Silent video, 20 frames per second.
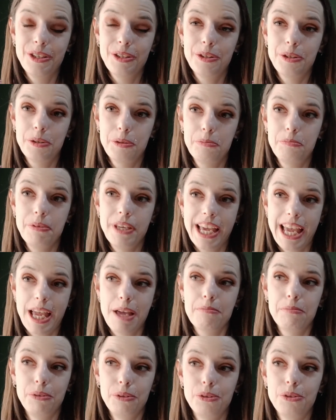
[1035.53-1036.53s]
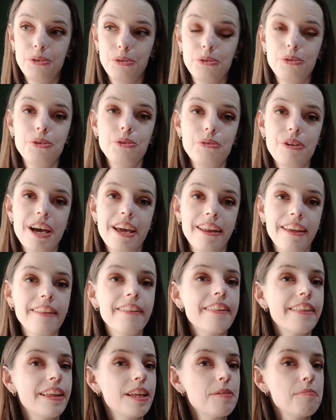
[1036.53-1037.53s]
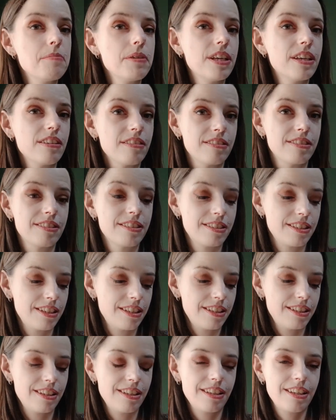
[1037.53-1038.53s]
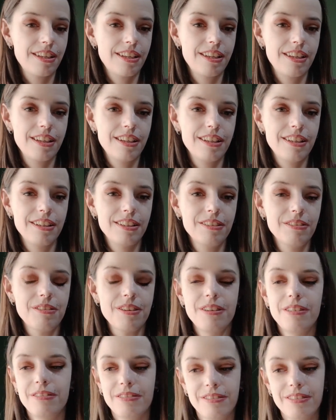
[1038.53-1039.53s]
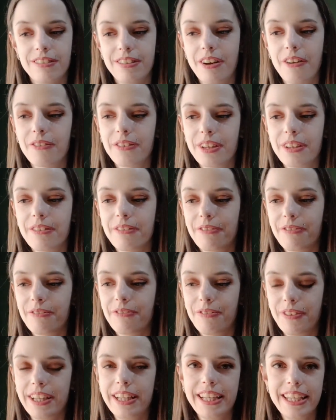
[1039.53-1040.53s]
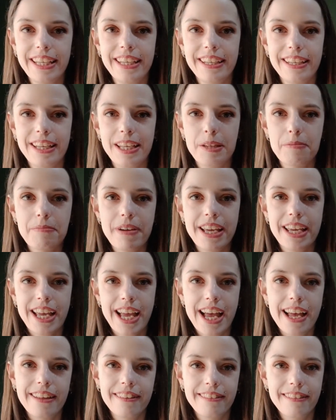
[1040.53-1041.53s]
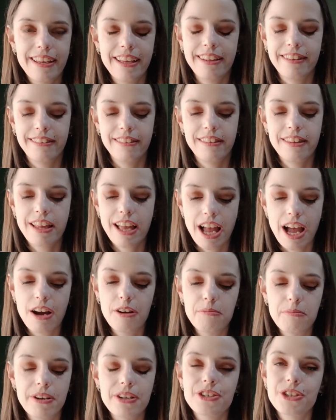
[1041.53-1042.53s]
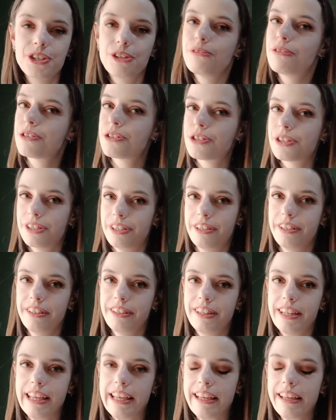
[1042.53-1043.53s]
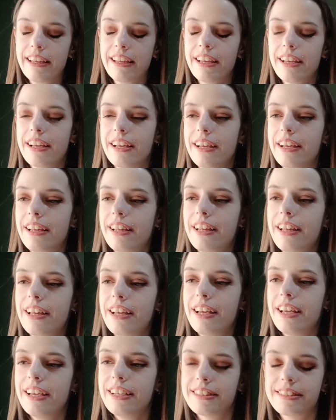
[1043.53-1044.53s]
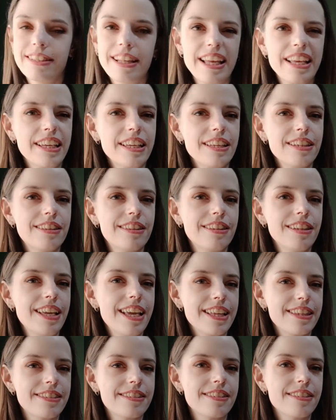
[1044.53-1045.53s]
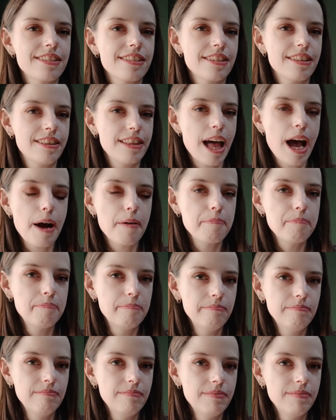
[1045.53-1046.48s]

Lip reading: to be able to do anything, because, you know, of the feeling in my hand and how much it was hurting. It's like it gets numb,